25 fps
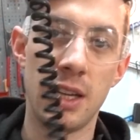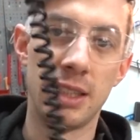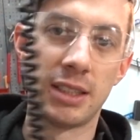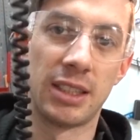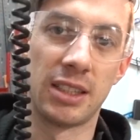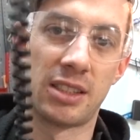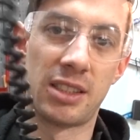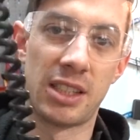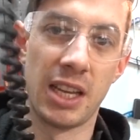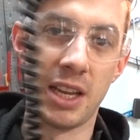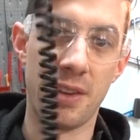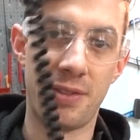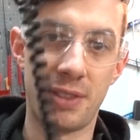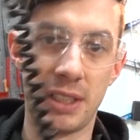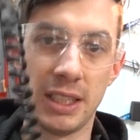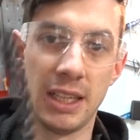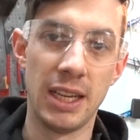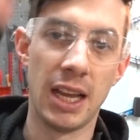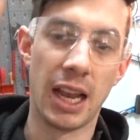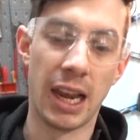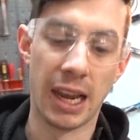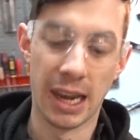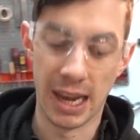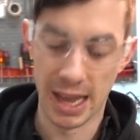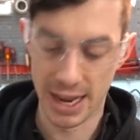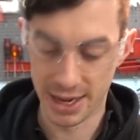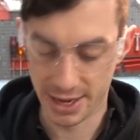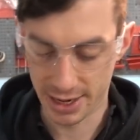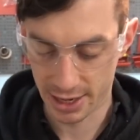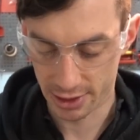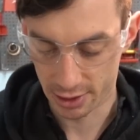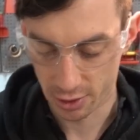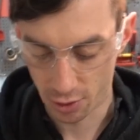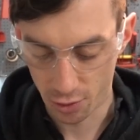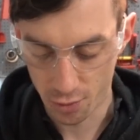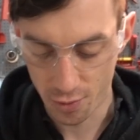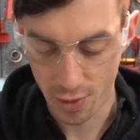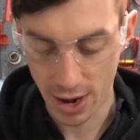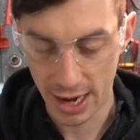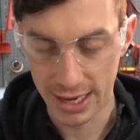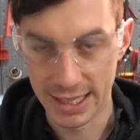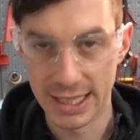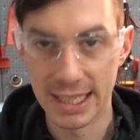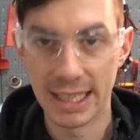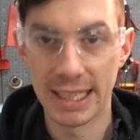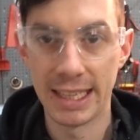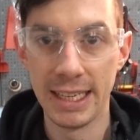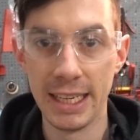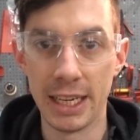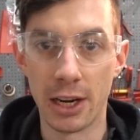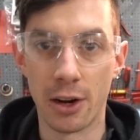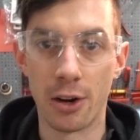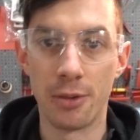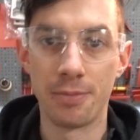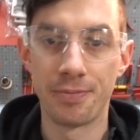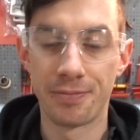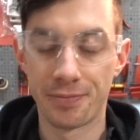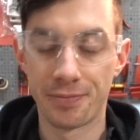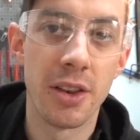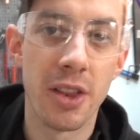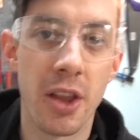the safety lanyard right here.